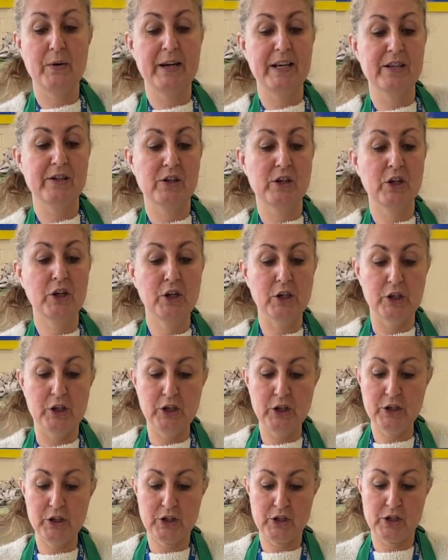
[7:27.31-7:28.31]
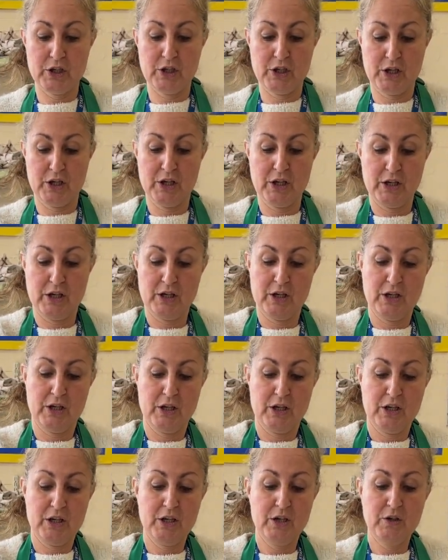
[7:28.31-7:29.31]
is cooked,
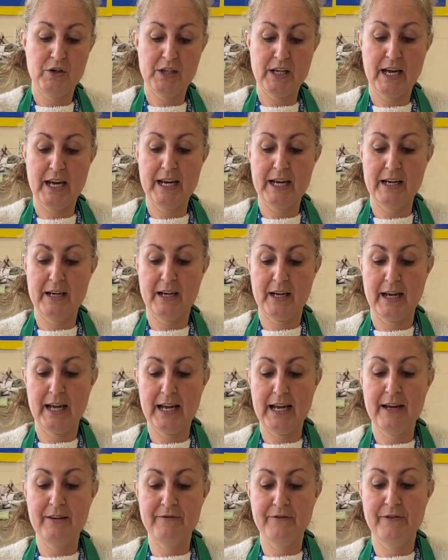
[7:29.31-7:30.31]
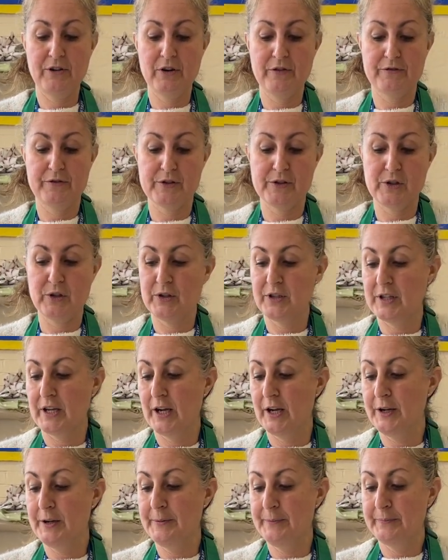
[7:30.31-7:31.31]
you take a handful of
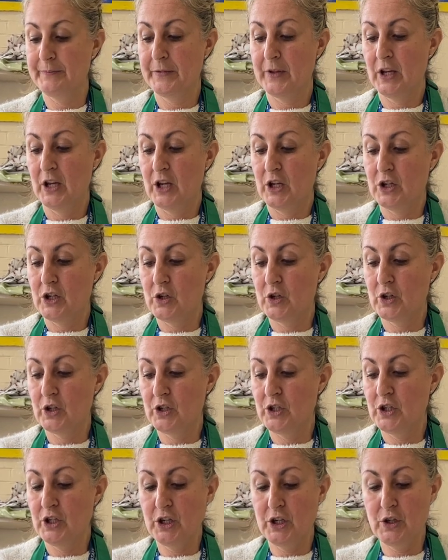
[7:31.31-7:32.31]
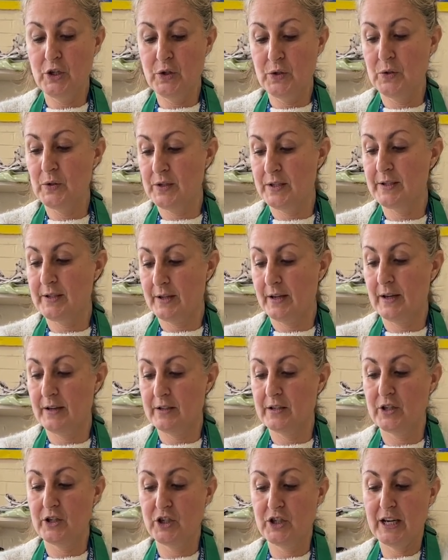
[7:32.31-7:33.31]
risotto. You can use,
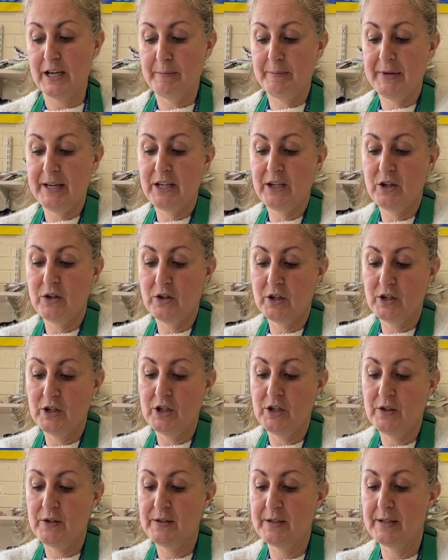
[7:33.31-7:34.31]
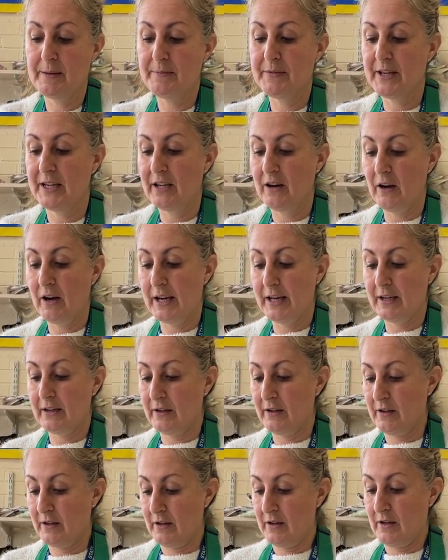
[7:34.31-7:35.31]
to shape it, you can use something like
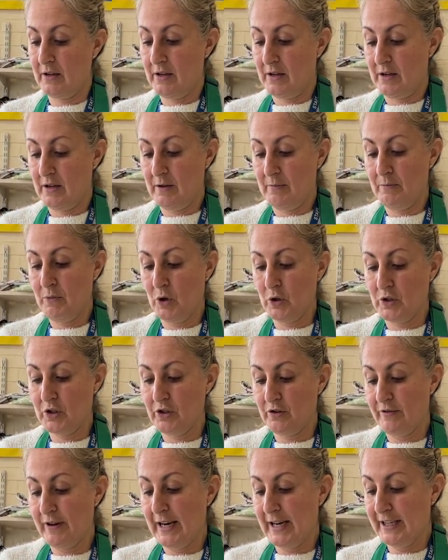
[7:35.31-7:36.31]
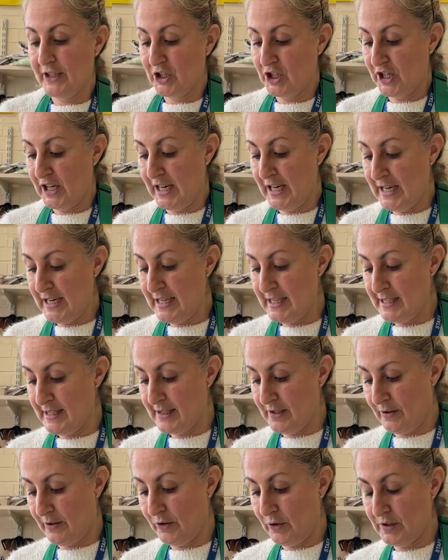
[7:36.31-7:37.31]
mozzarella cheese.
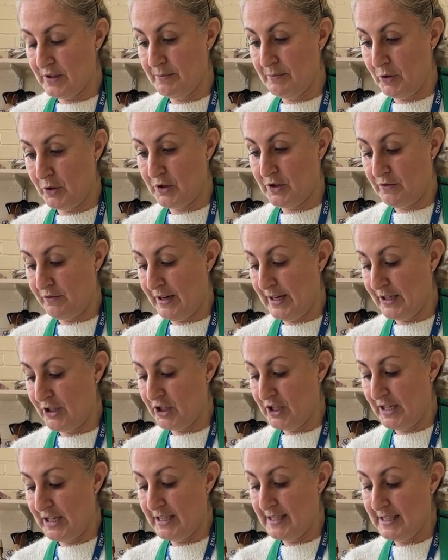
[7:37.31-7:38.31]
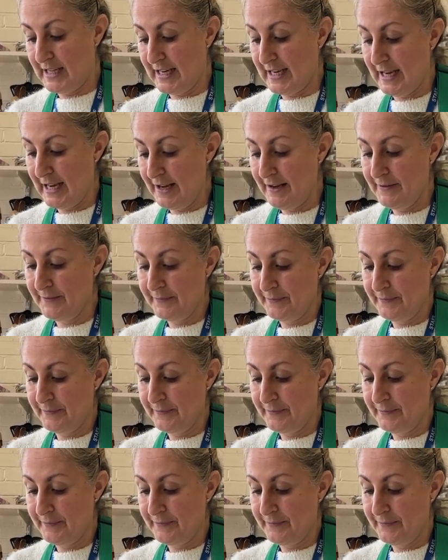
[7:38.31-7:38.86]
So I've got some mozzarella cheese here.